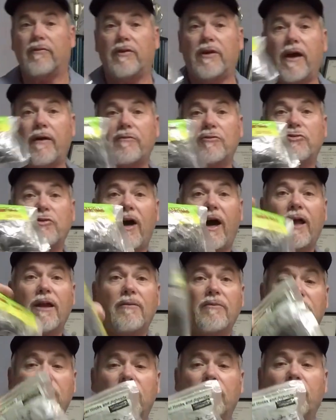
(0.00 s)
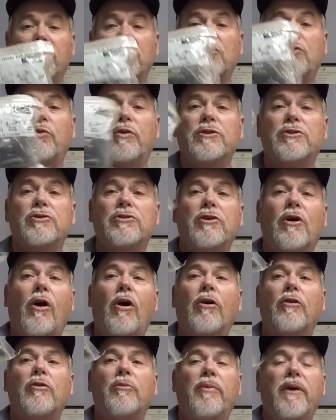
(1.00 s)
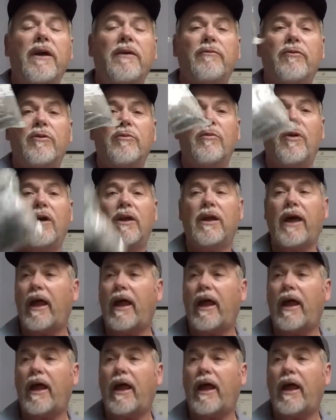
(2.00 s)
you never tried them, Mr. Twisters are hard to beat for the money.